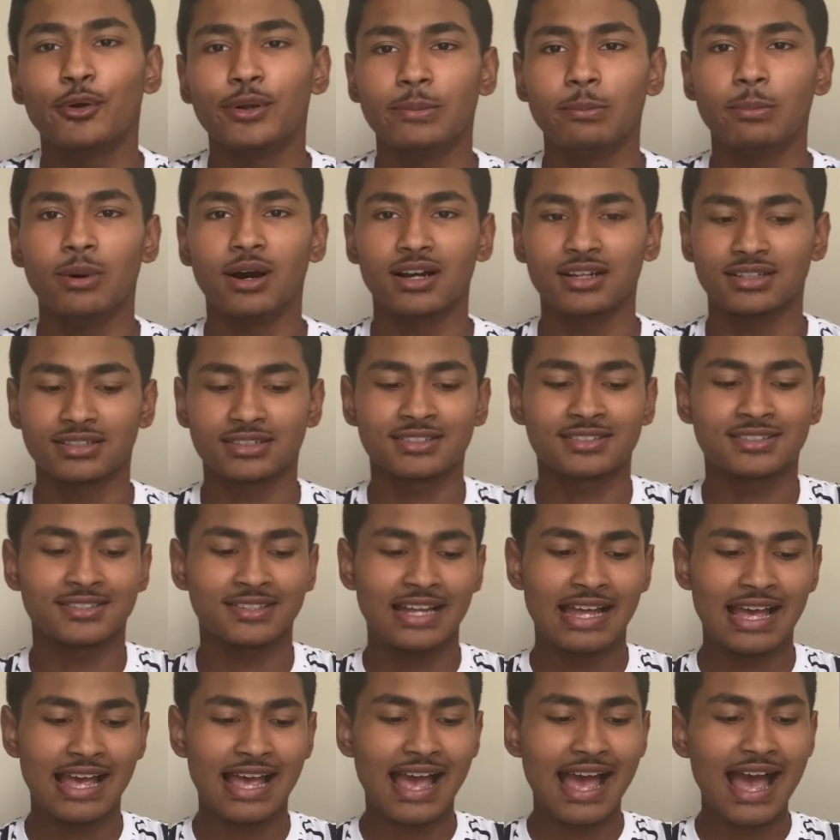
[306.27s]
bucks.
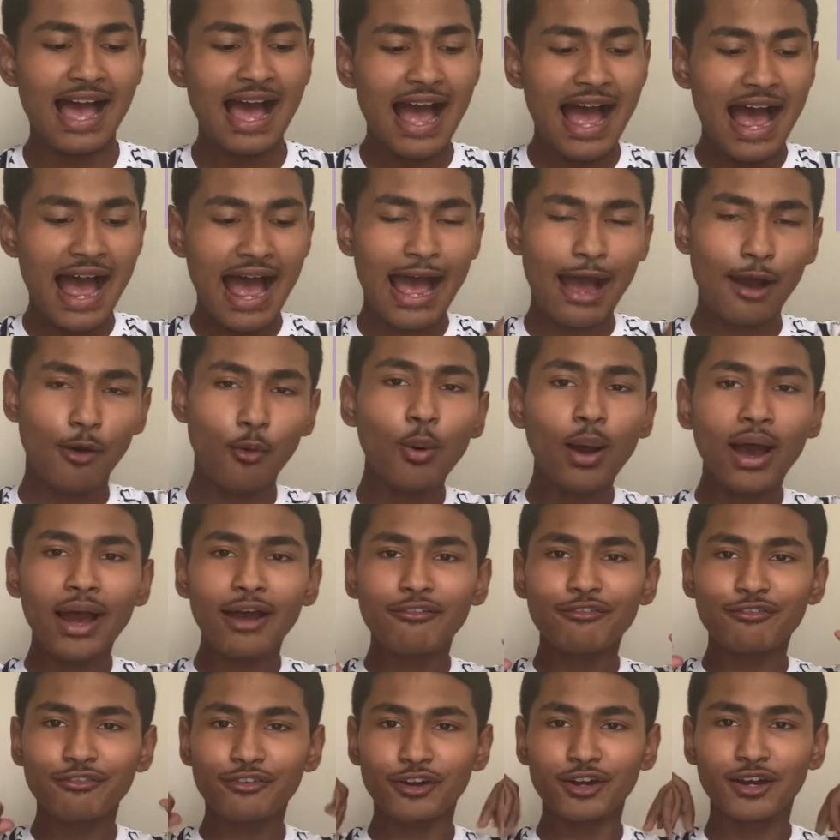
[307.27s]

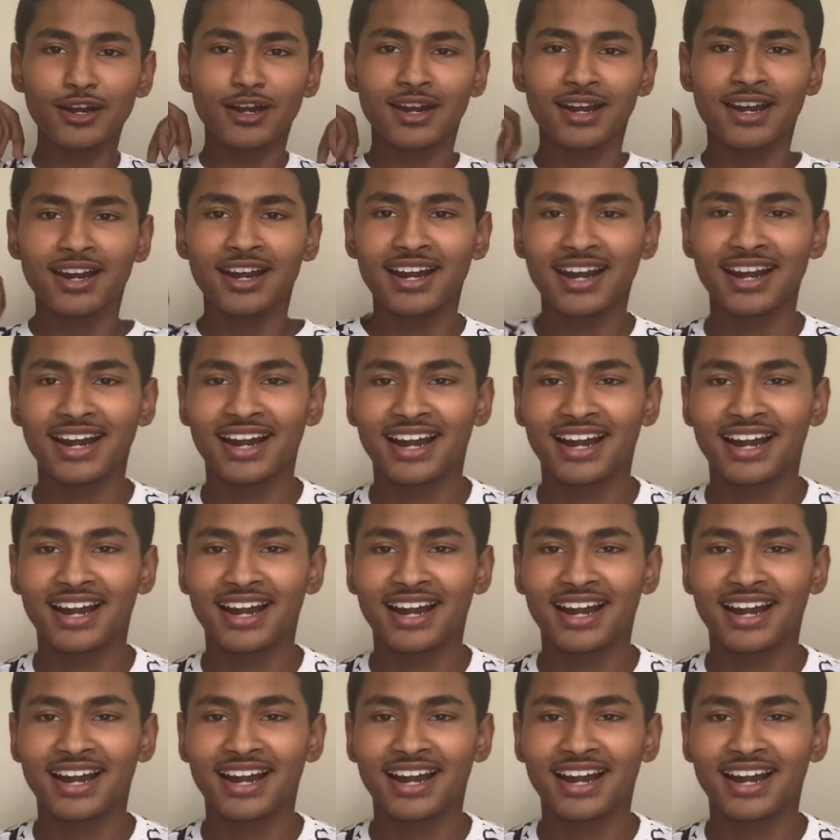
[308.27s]
However,